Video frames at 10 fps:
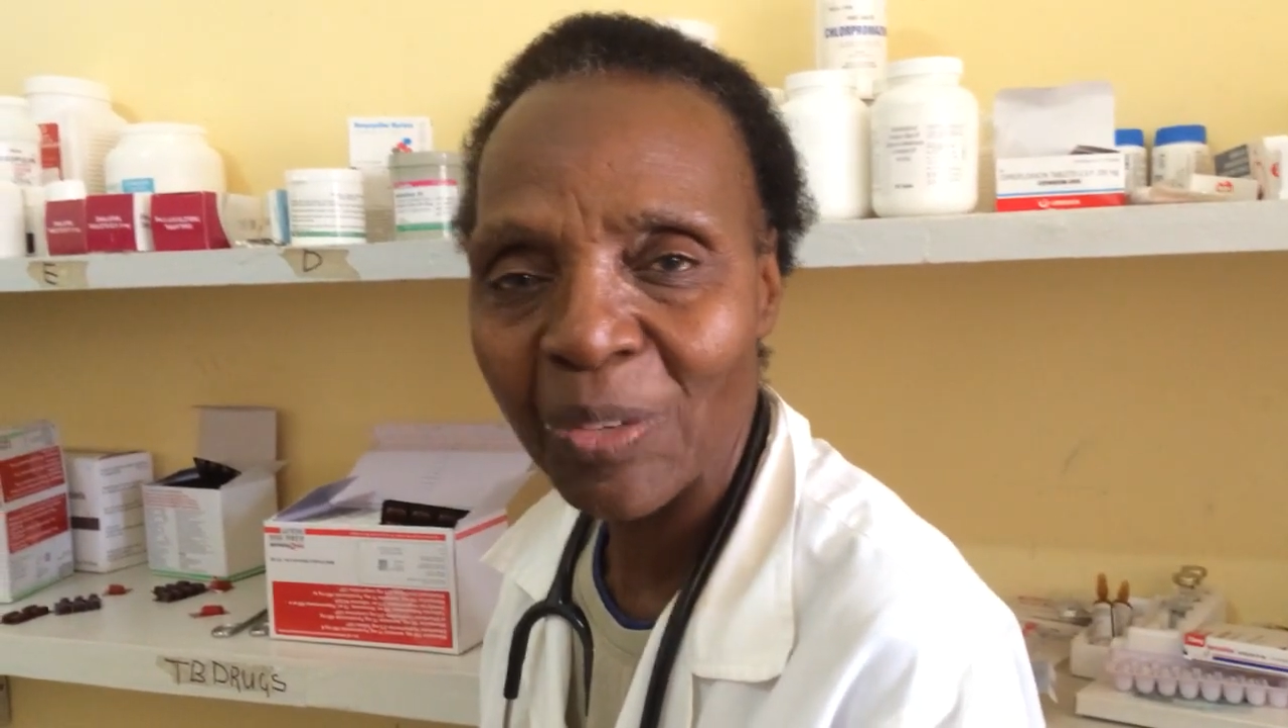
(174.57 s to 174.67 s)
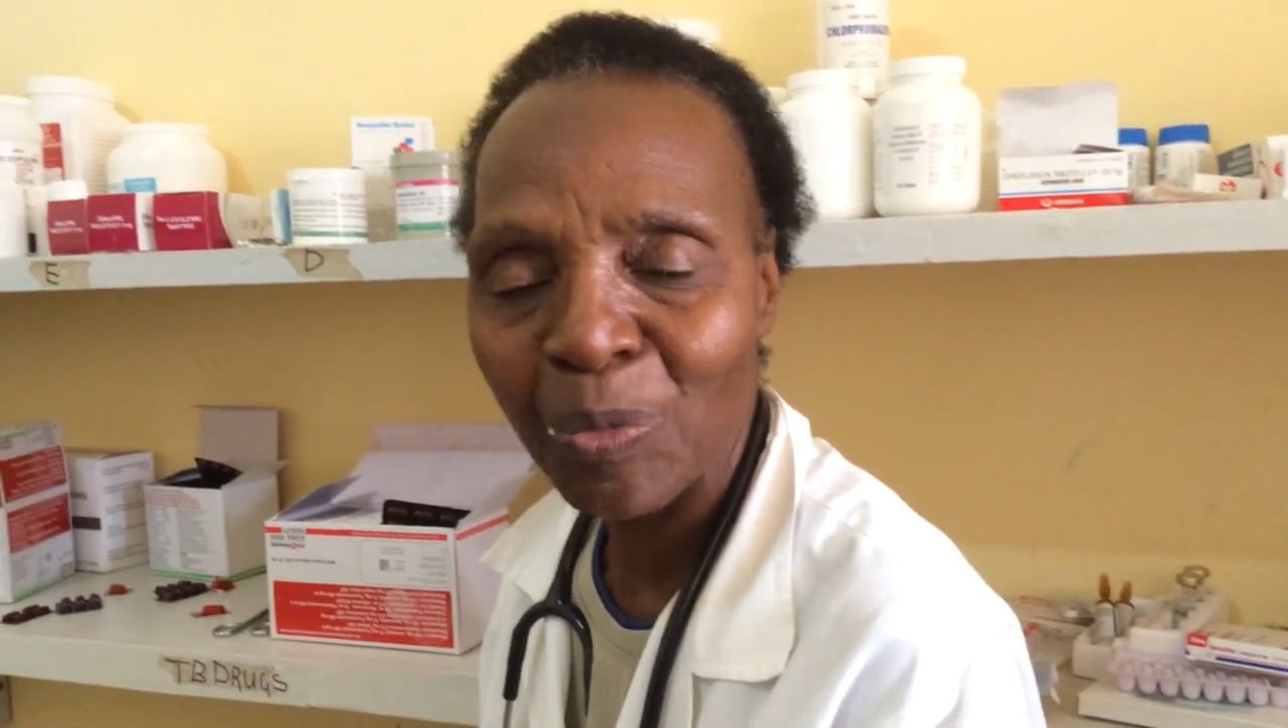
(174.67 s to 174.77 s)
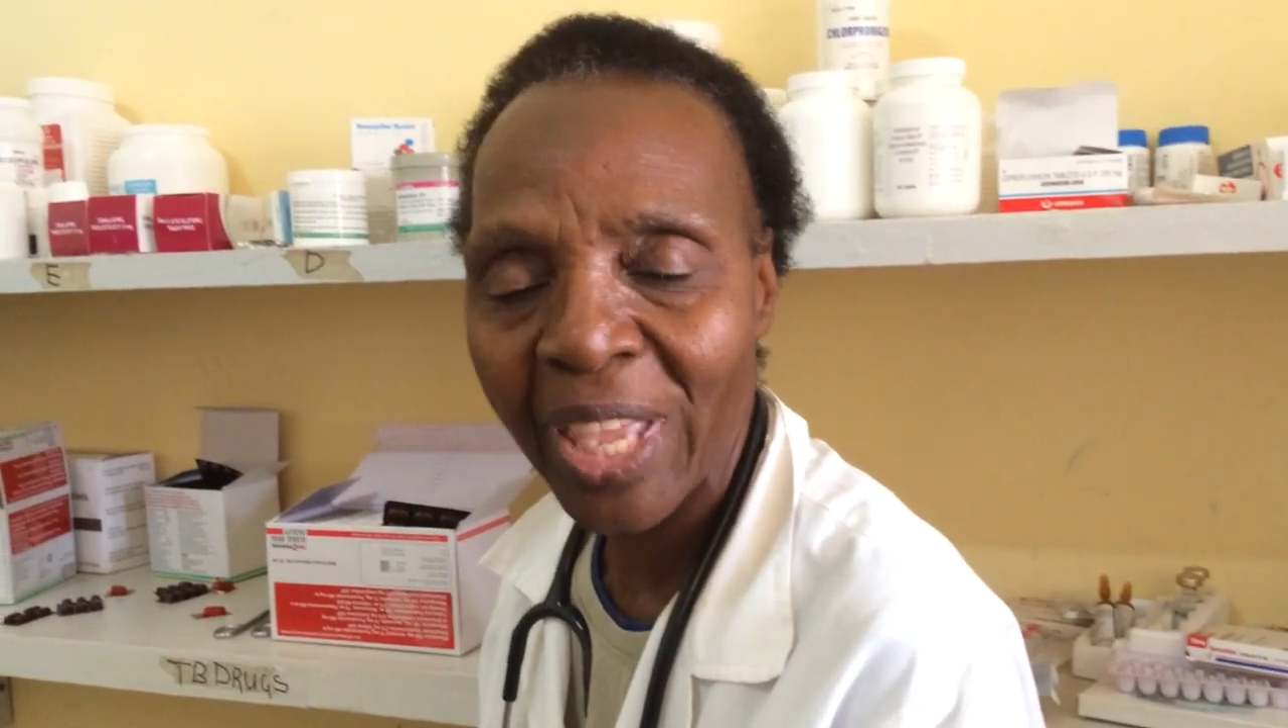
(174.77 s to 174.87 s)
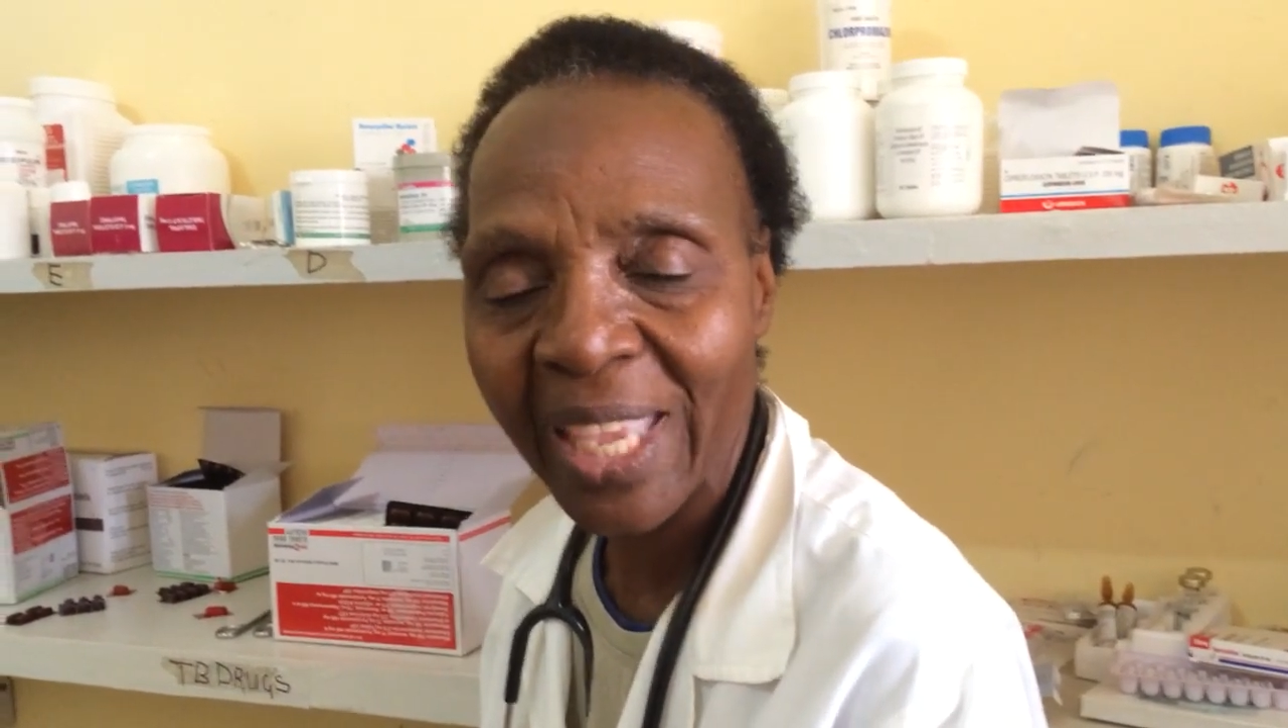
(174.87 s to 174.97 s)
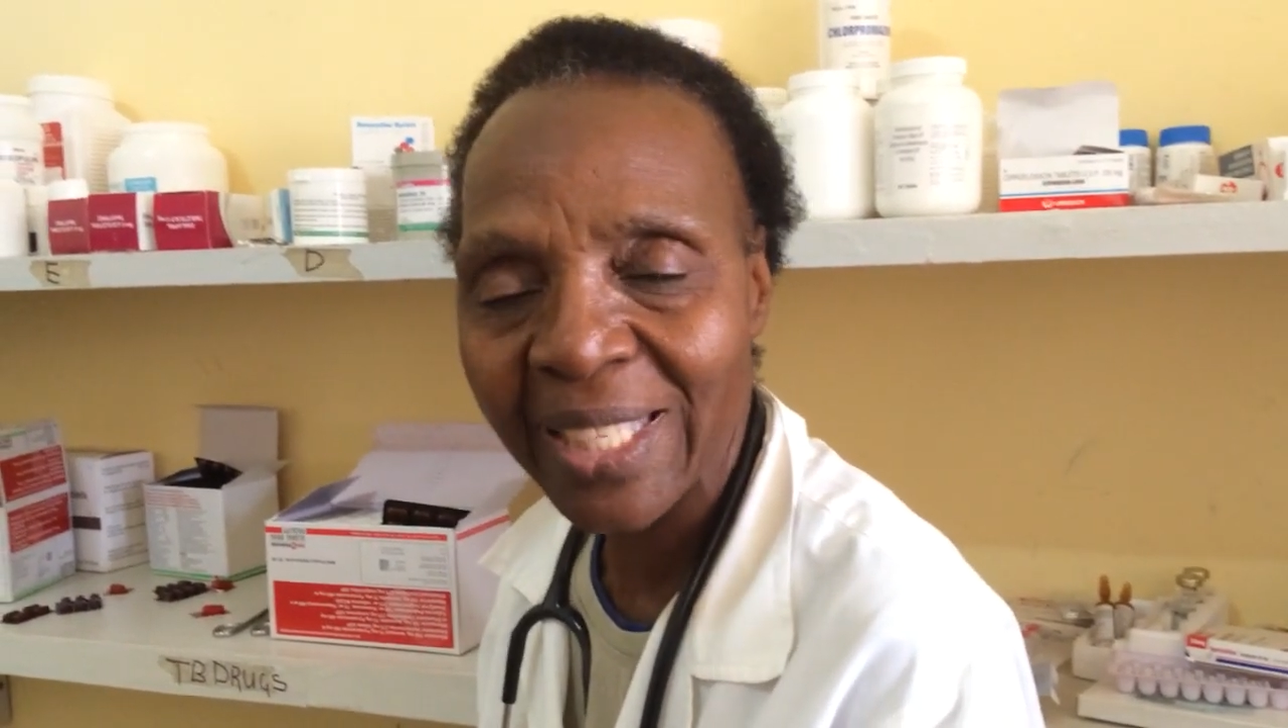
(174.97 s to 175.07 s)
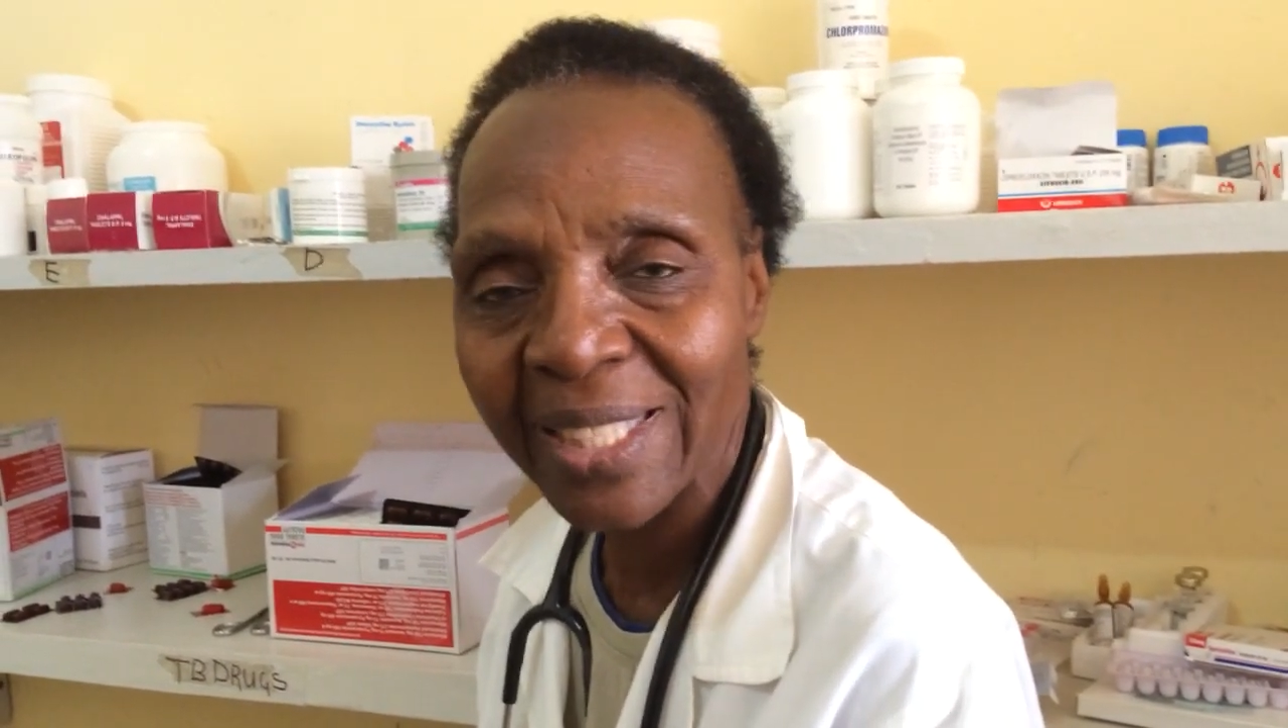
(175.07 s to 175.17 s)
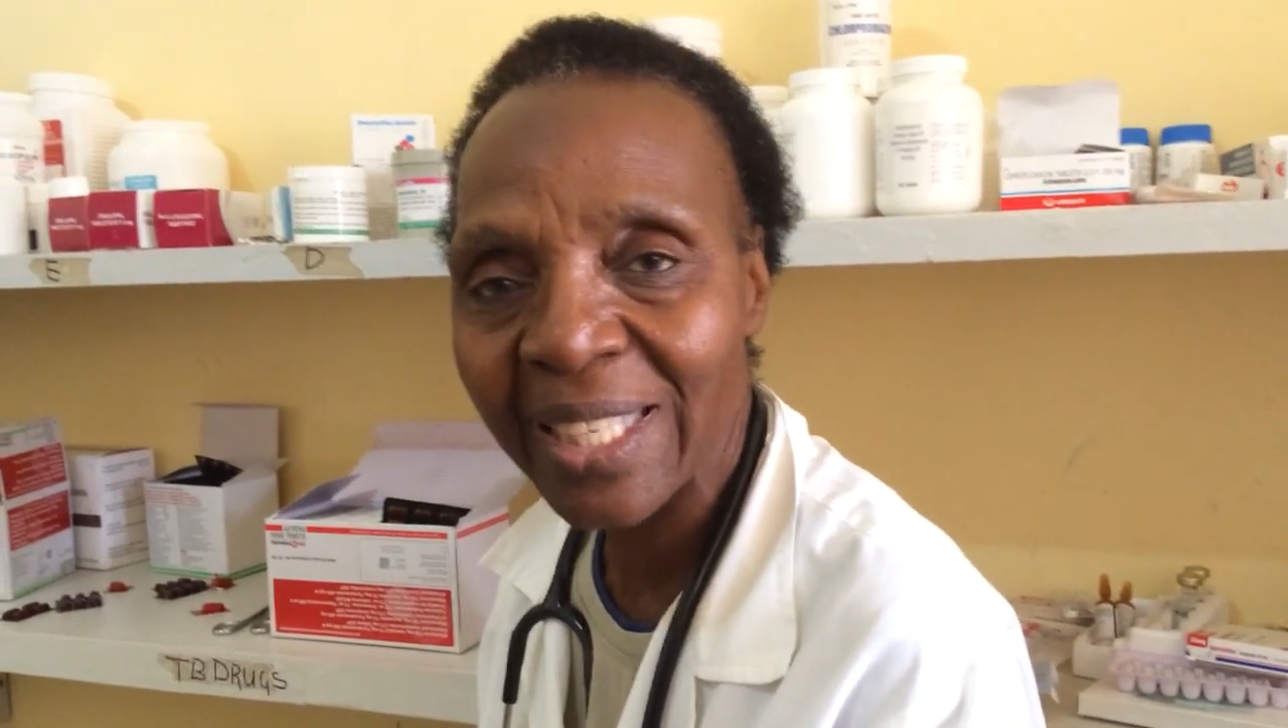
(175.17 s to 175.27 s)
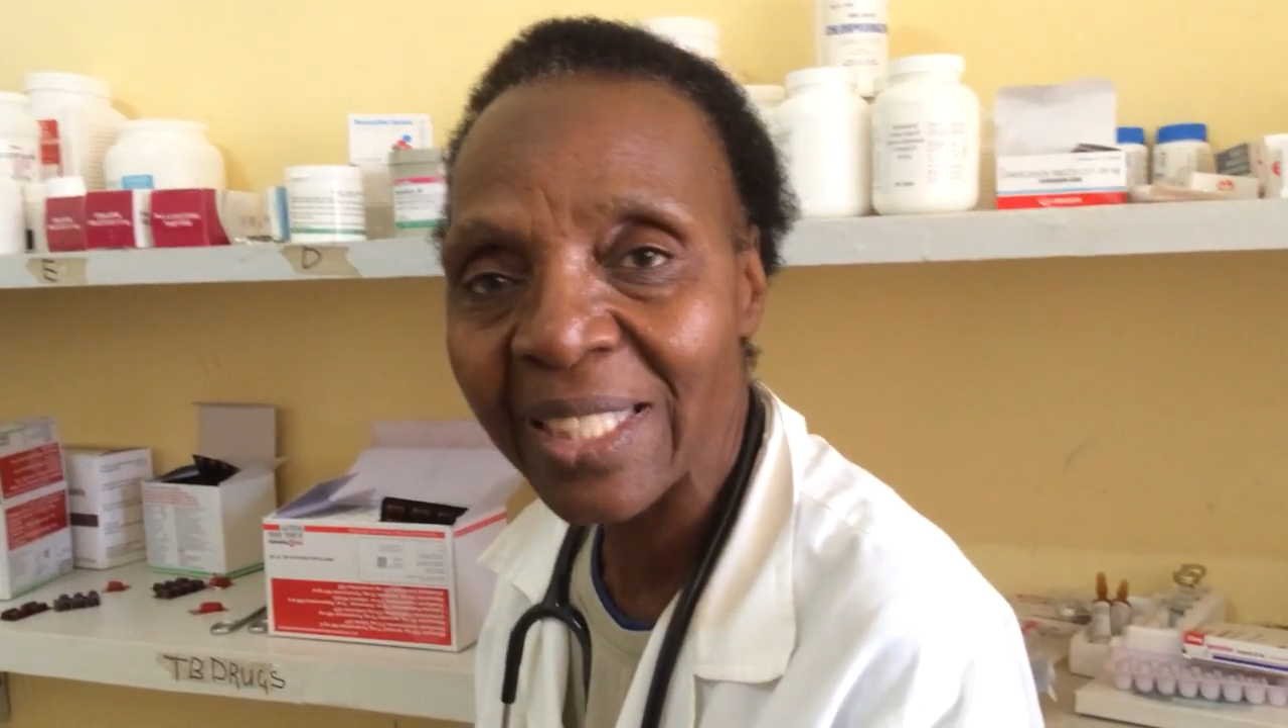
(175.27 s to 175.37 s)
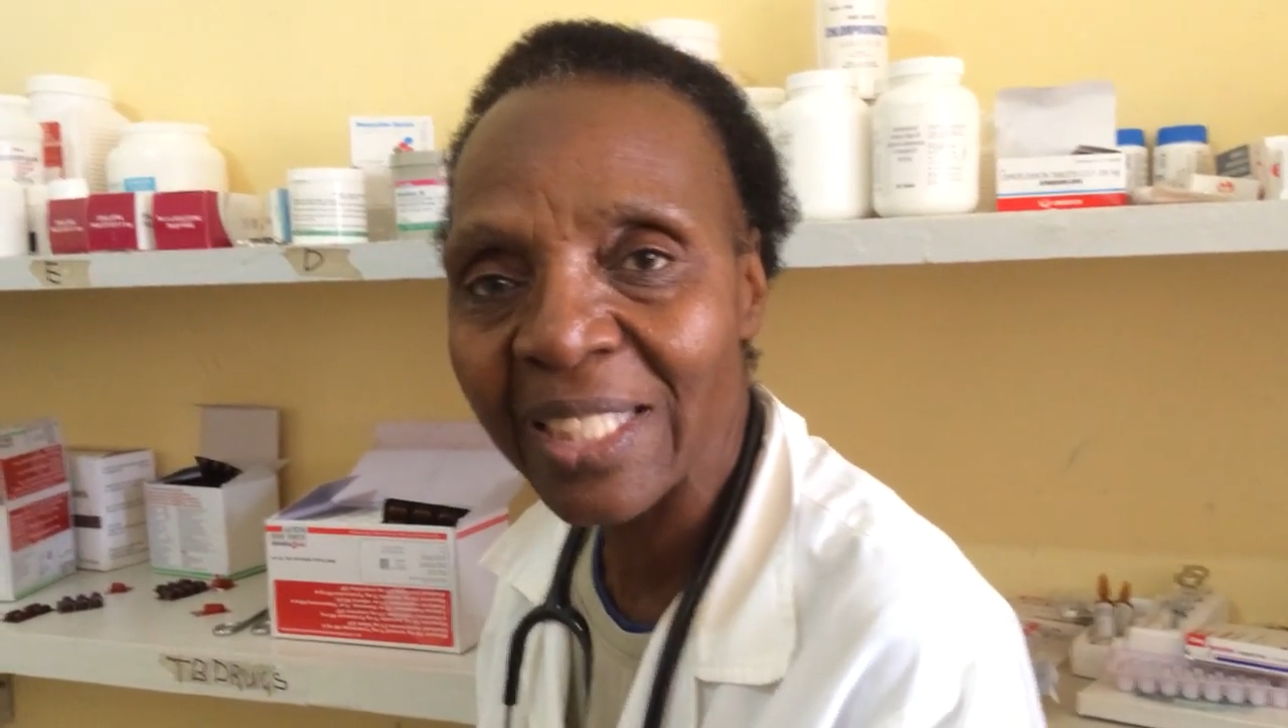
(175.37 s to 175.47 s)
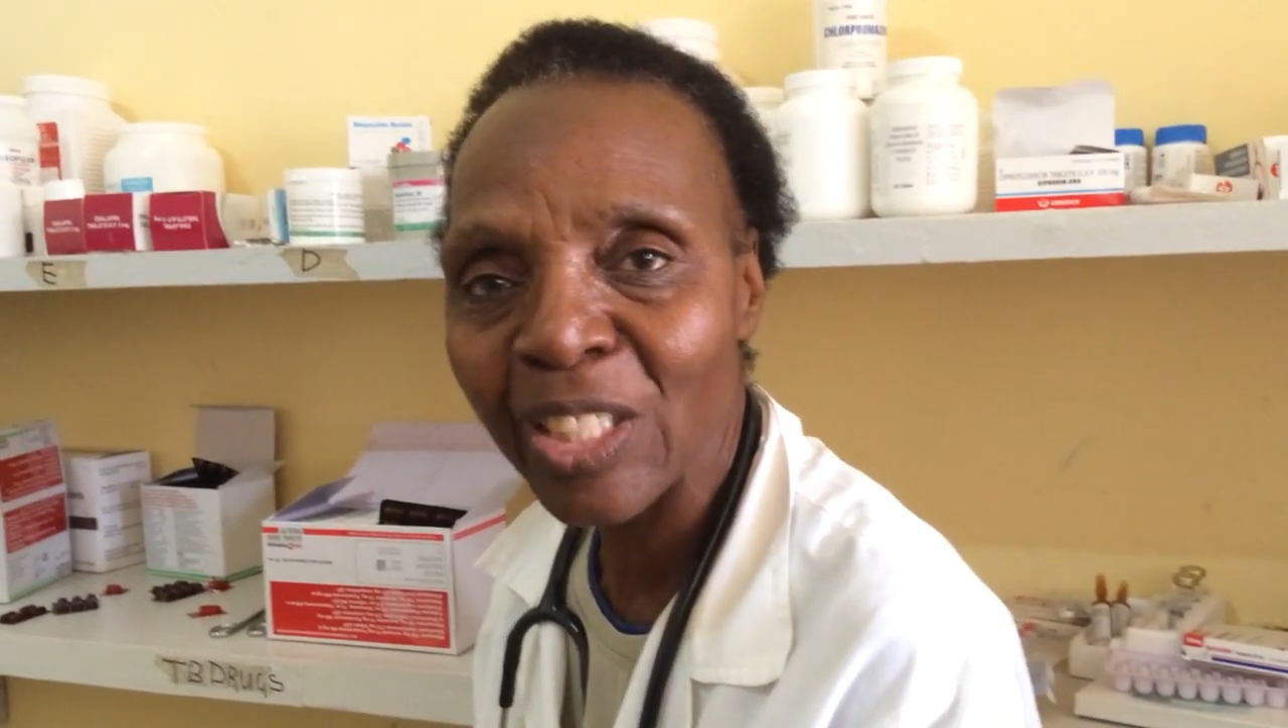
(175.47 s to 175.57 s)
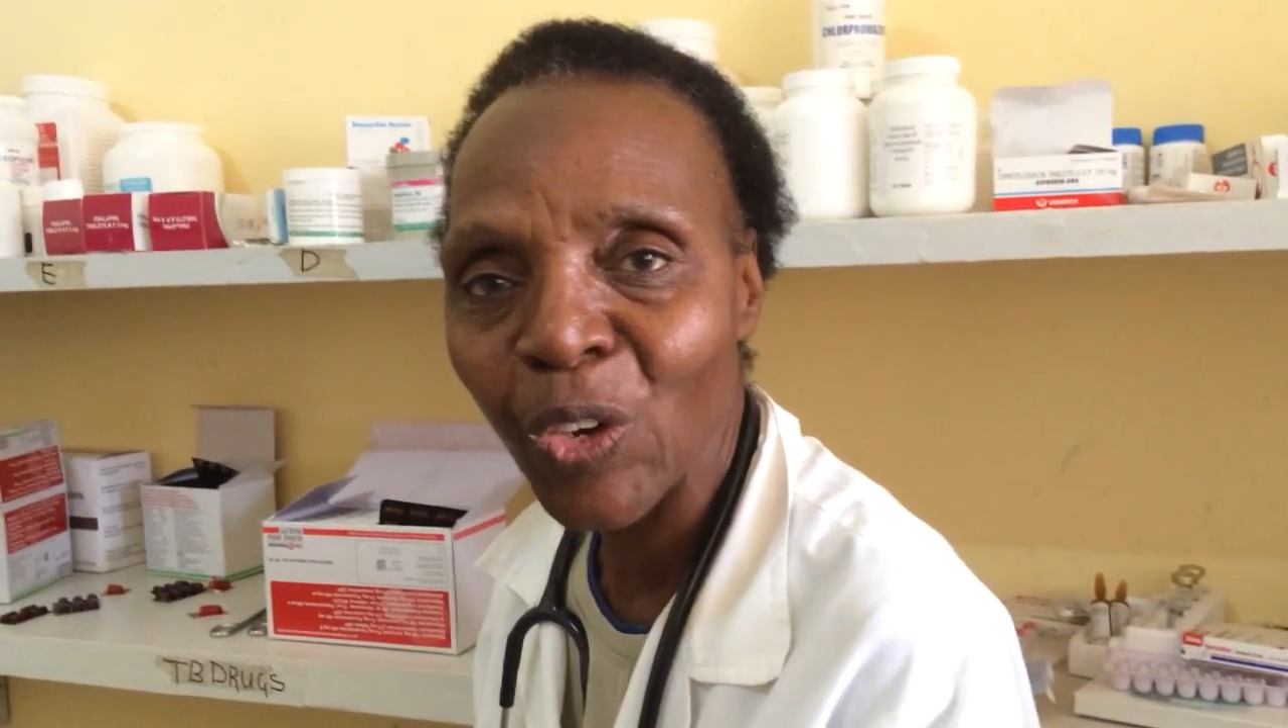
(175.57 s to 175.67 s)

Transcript: by extending